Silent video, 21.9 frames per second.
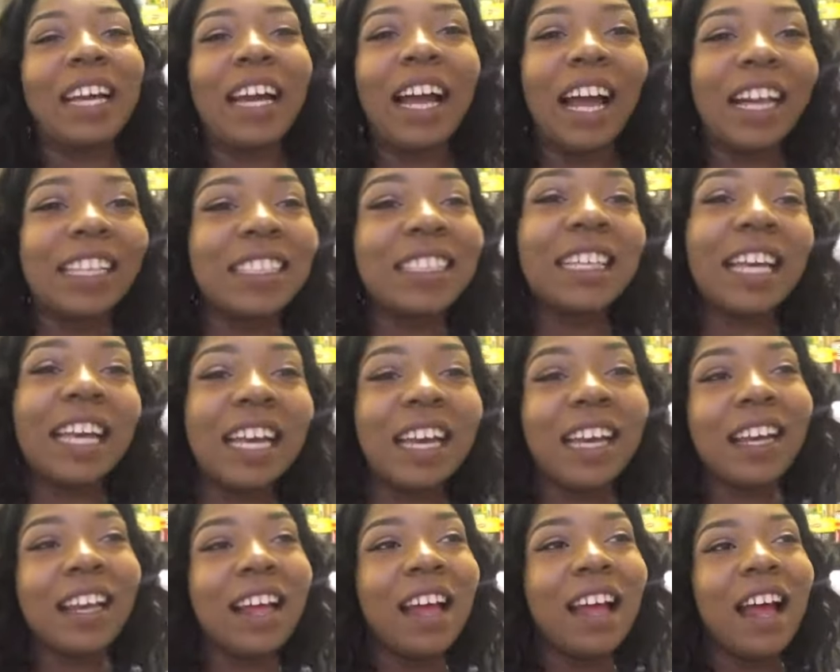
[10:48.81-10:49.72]
Like I
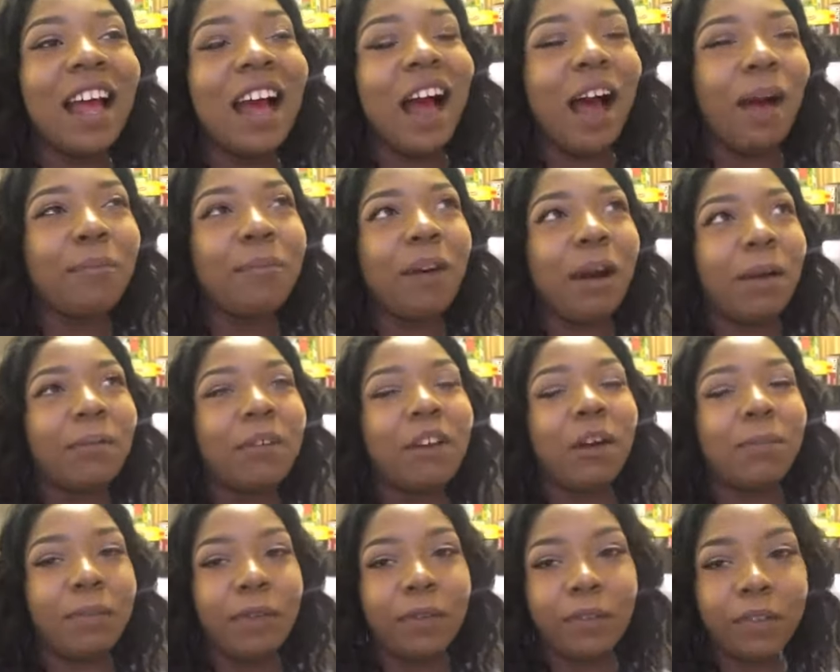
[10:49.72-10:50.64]
said, I'm probably
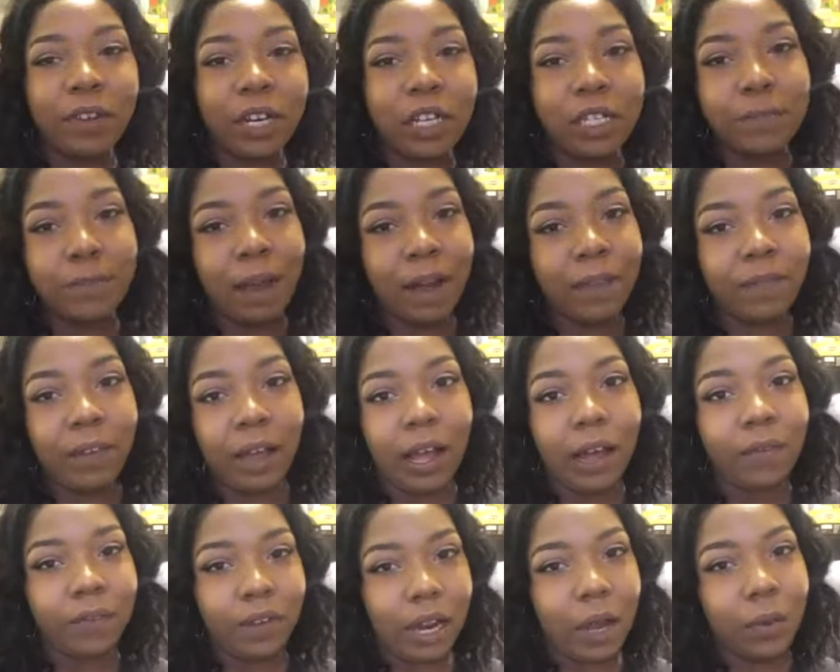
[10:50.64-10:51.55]
gonna be finished by
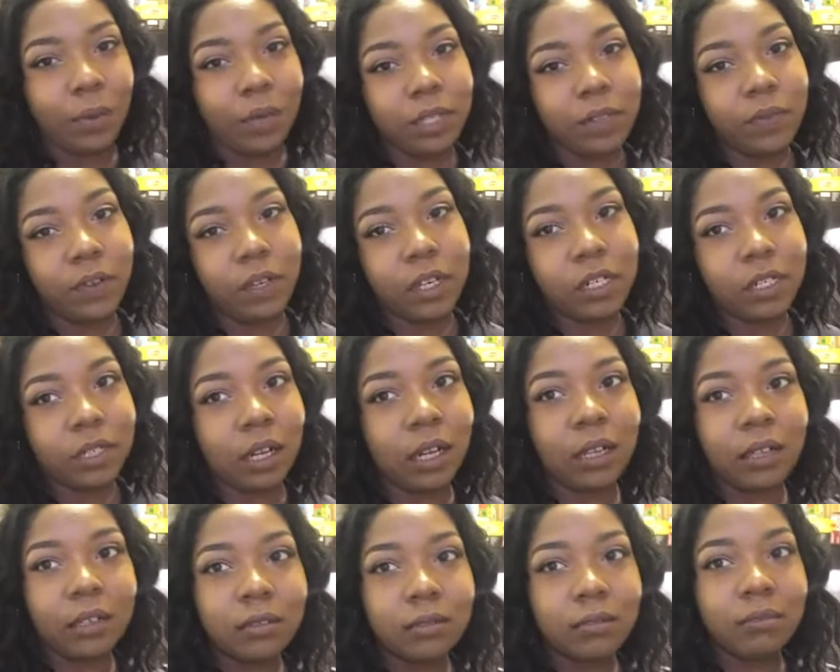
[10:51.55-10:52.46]
five, and I was finished
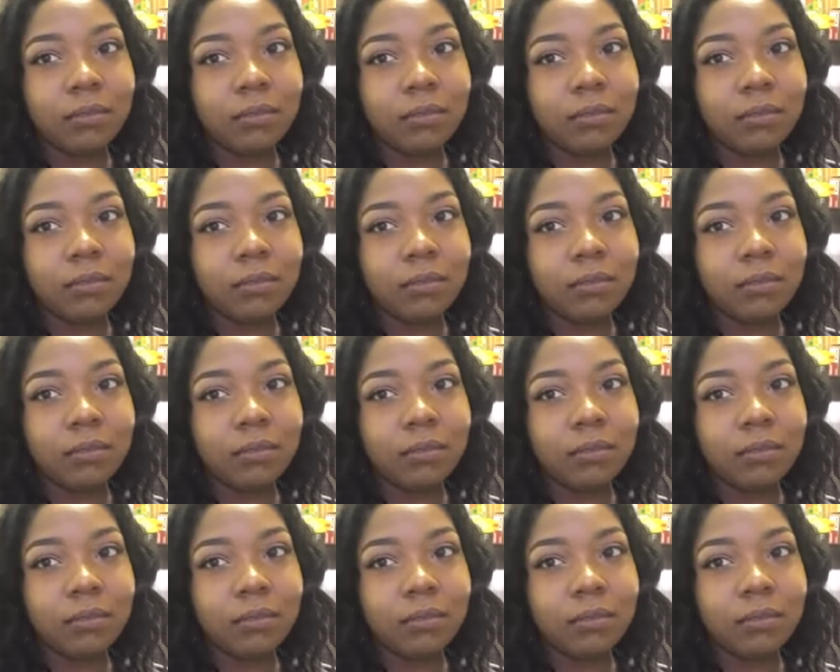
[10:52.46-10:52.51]
like